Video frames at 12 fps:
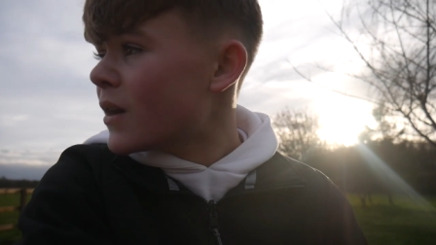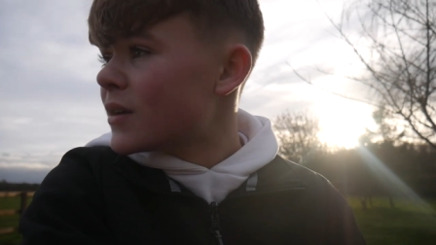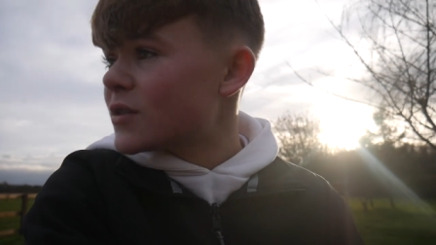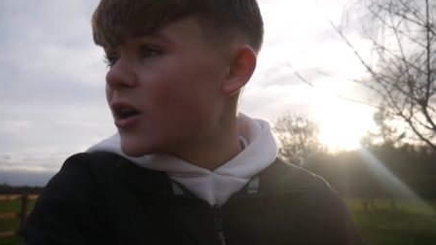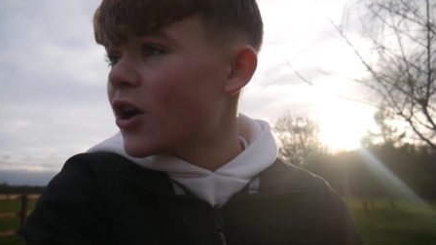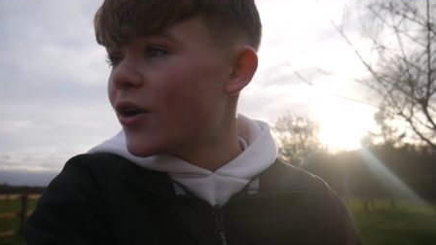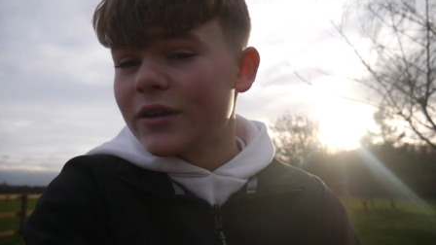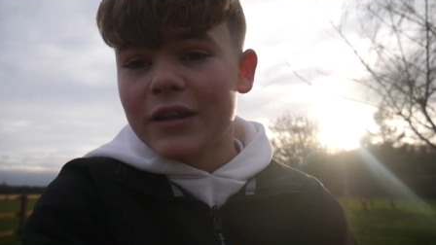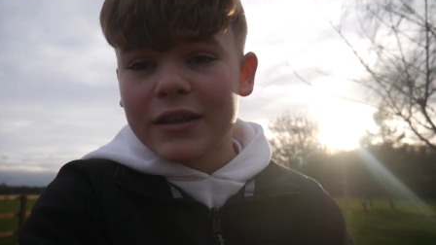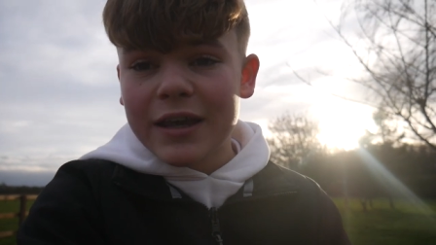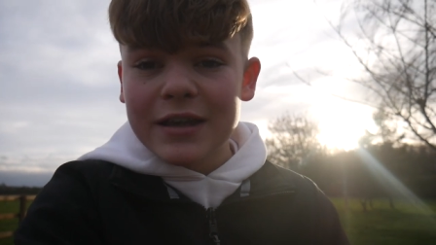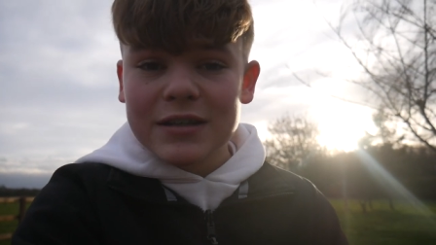So I'm going
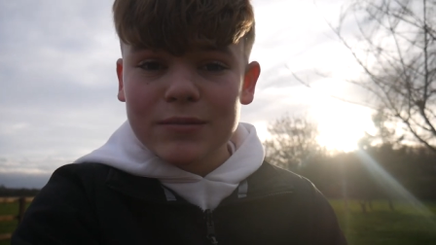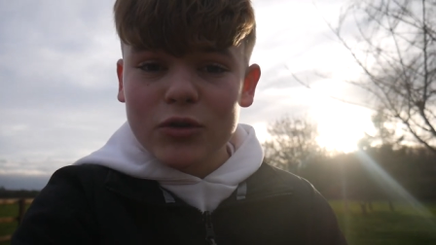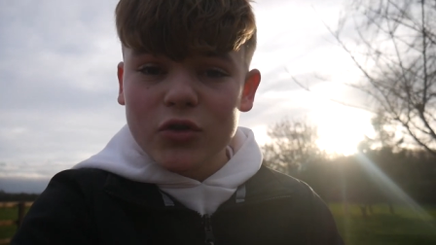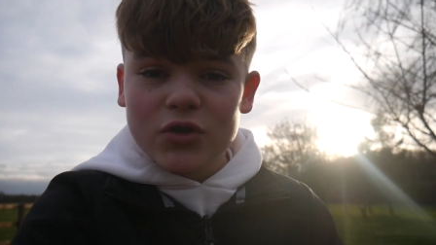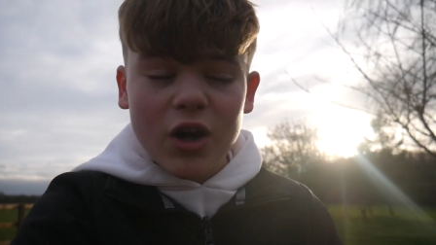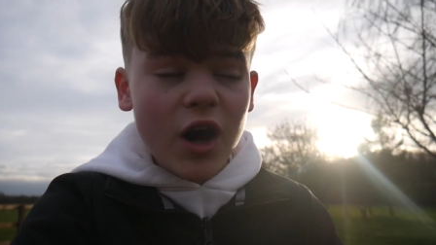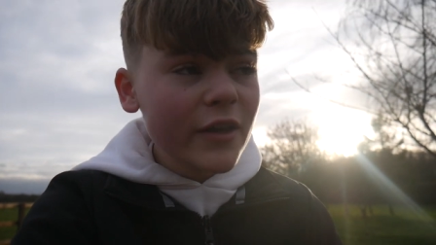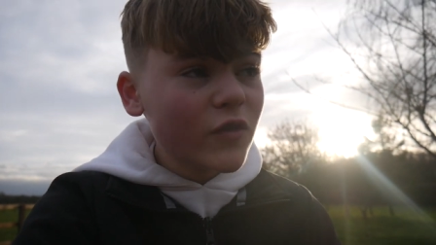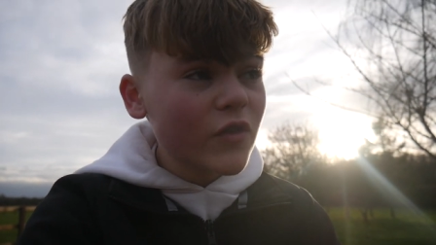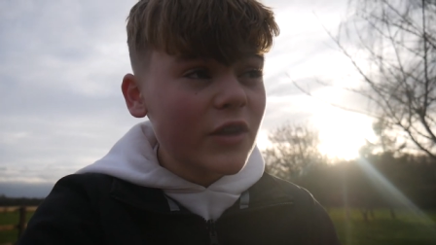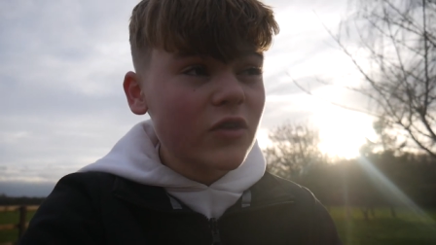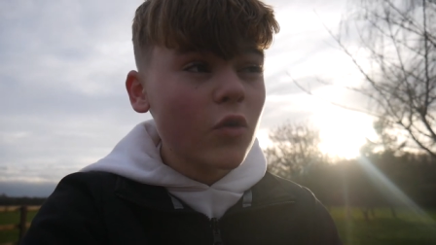to get some new tyres
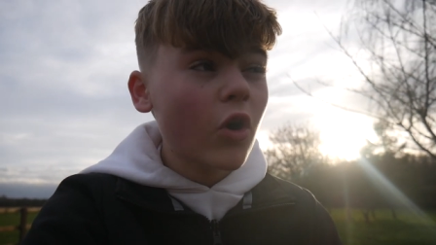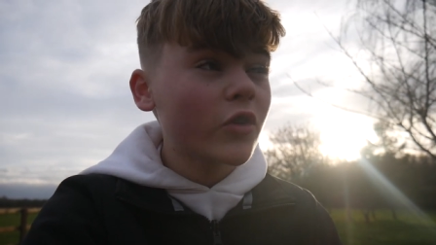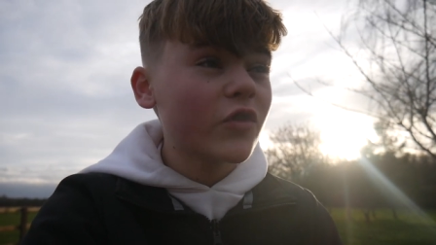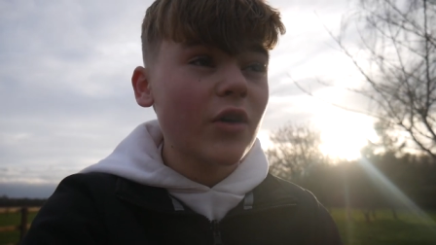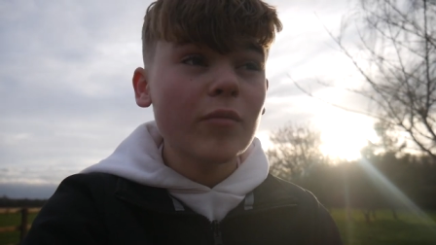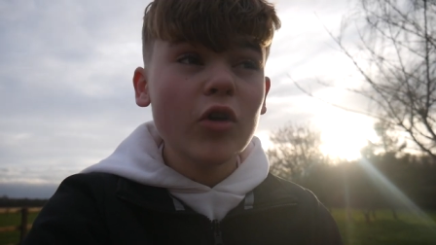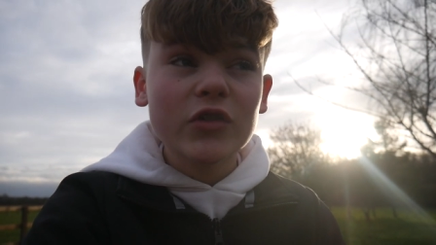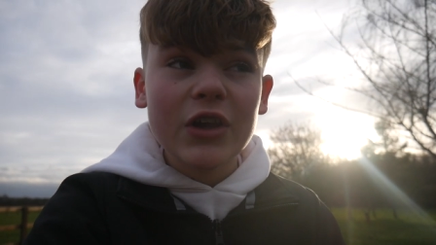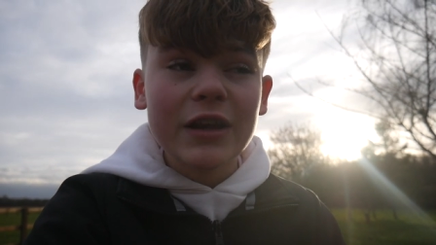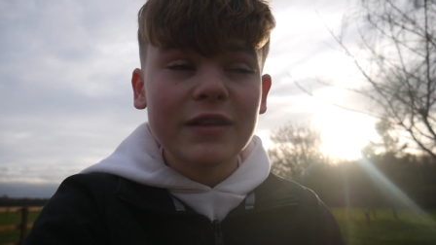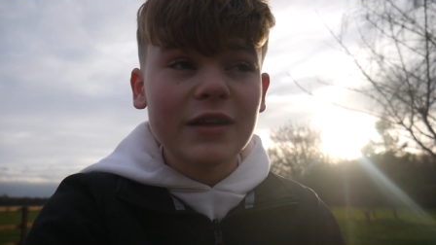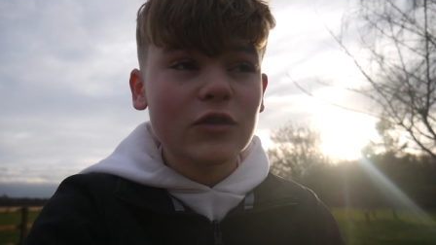for this quad because I'm not
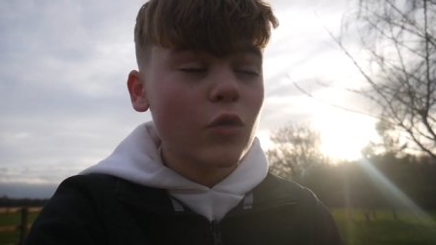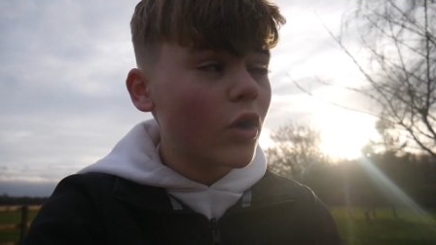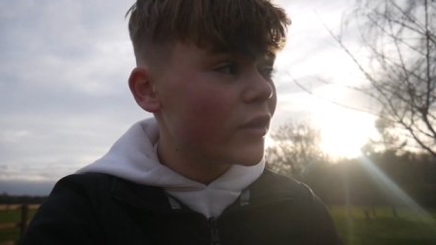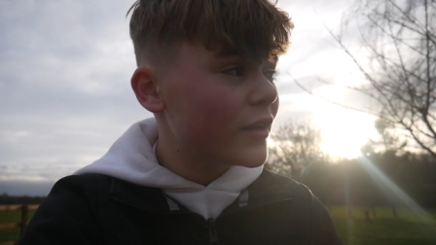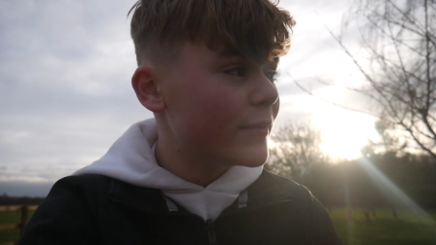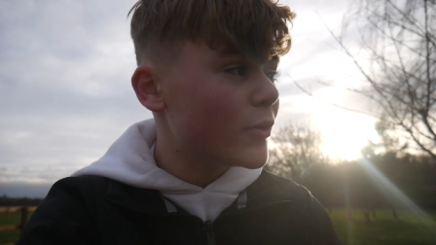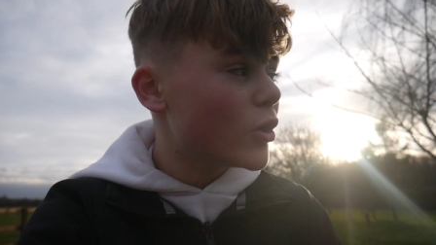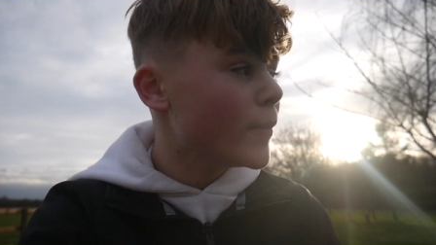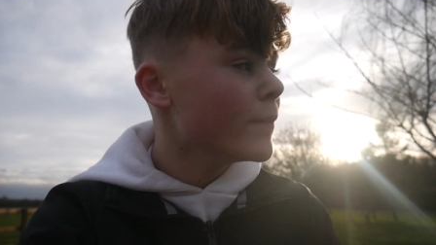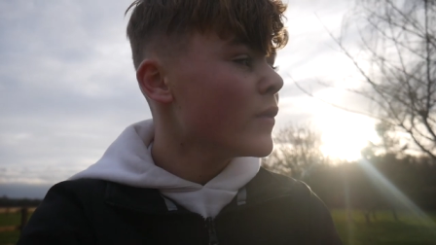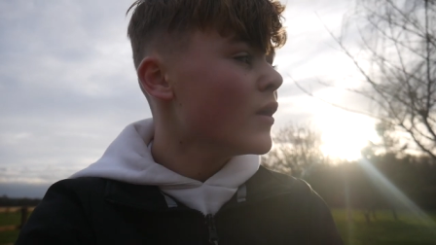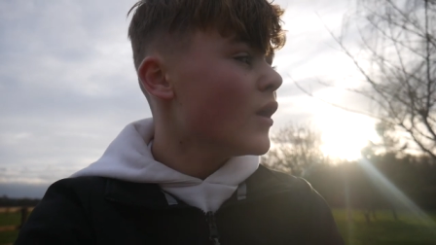selling this quad anymore.
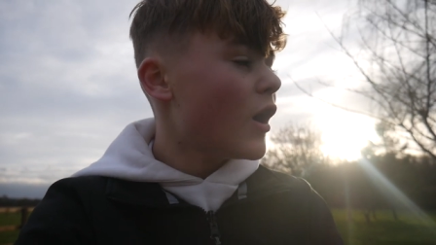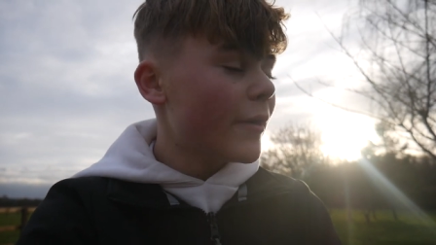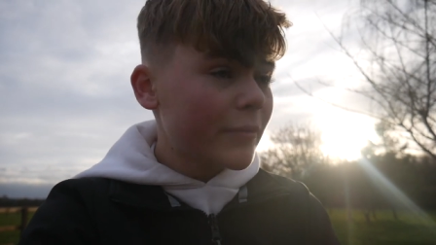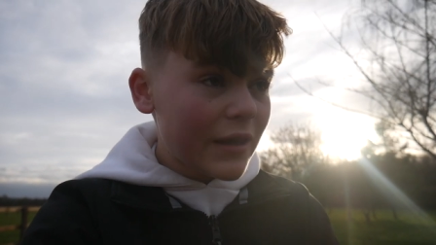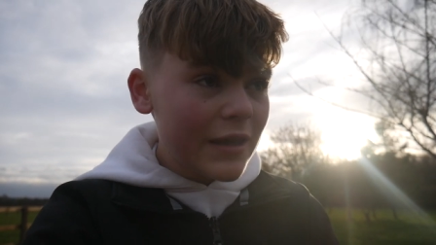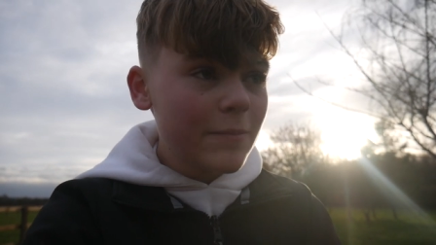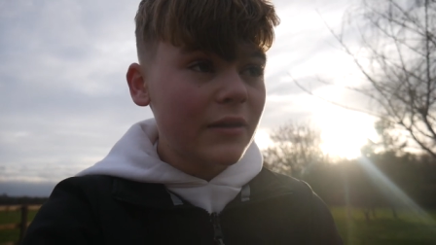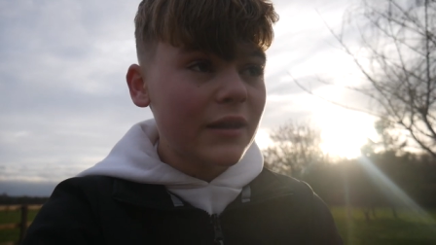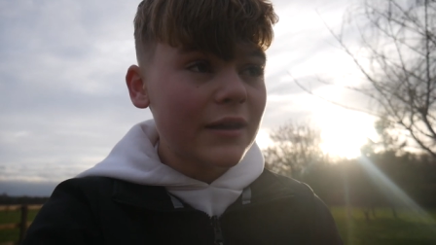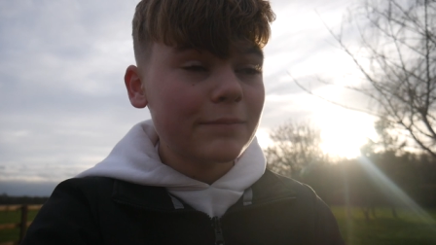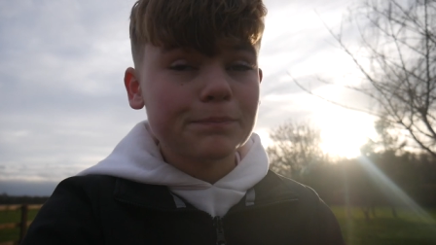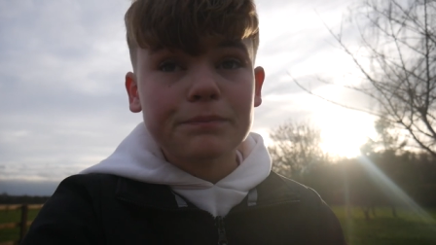I'm keeping
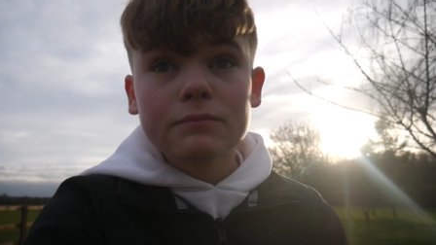it.